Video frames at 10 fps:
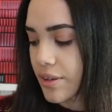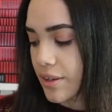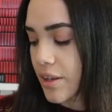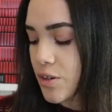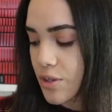
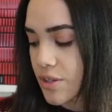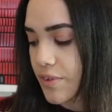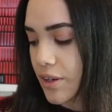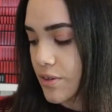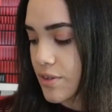like hundreds of
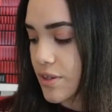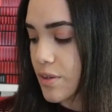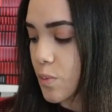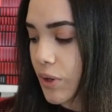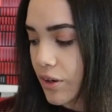years
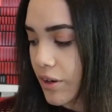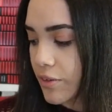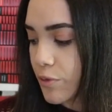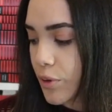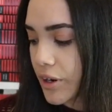this went
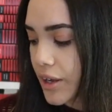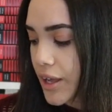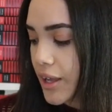on for